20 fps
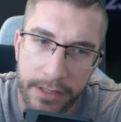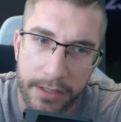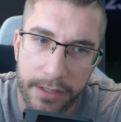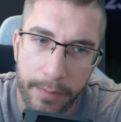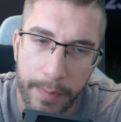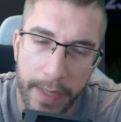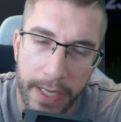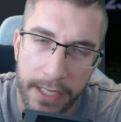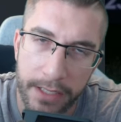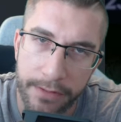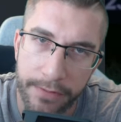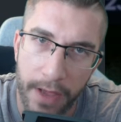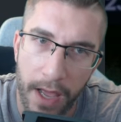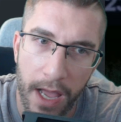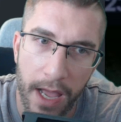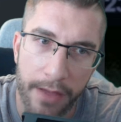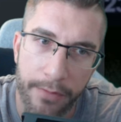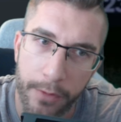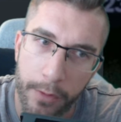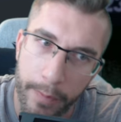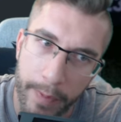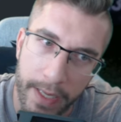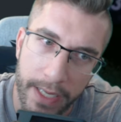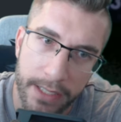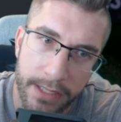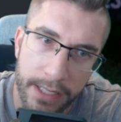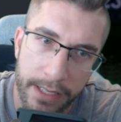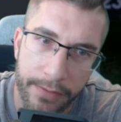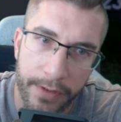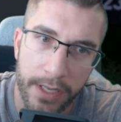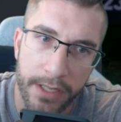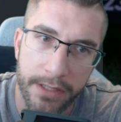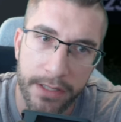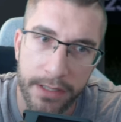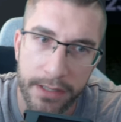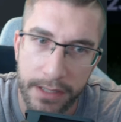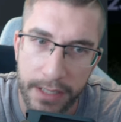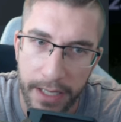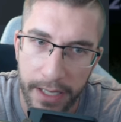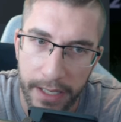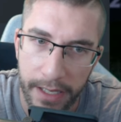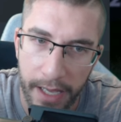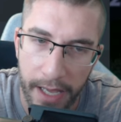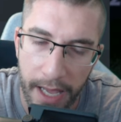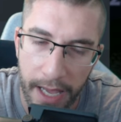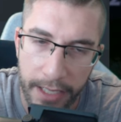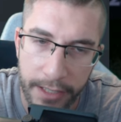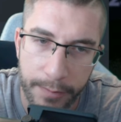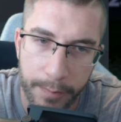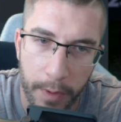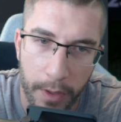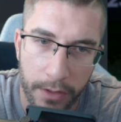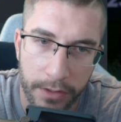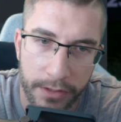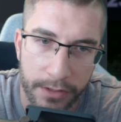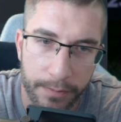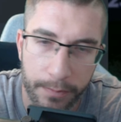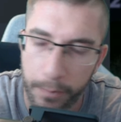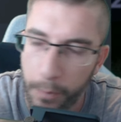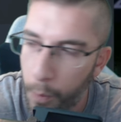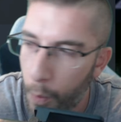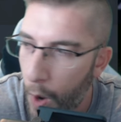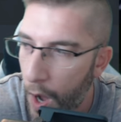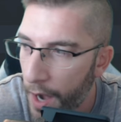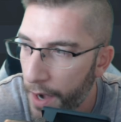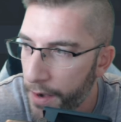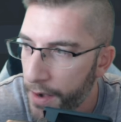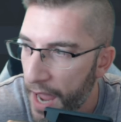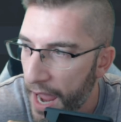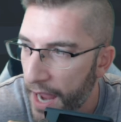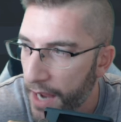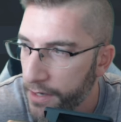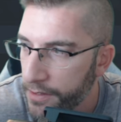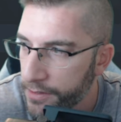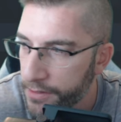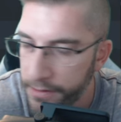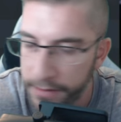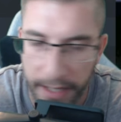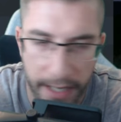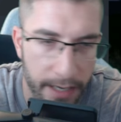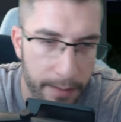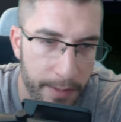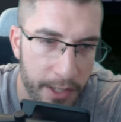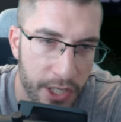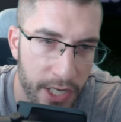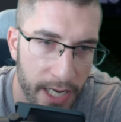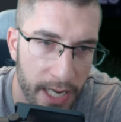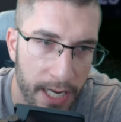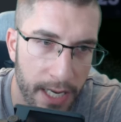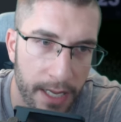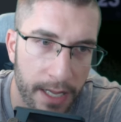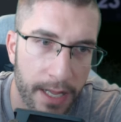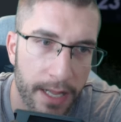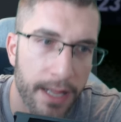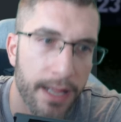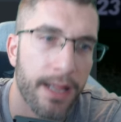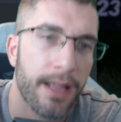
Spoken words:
the PS5 or PC versus the Xbox One X thingy-majiggity.